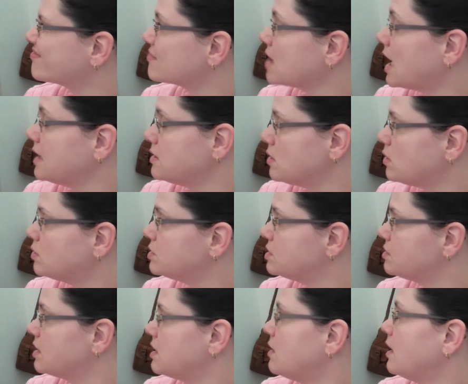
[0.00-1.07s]
I told you
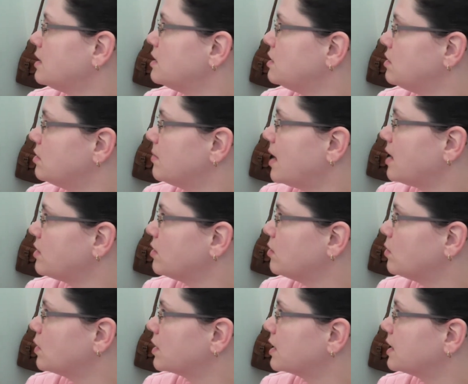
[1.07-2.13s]
that you had to do your math
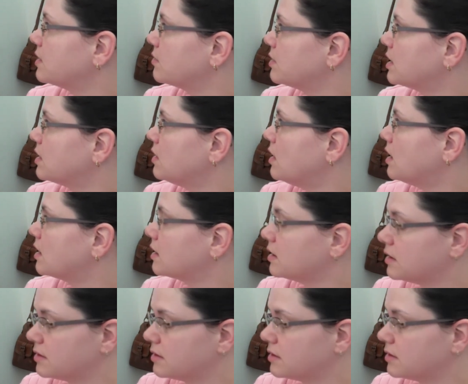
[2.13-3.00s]
homework at 3 o'clock.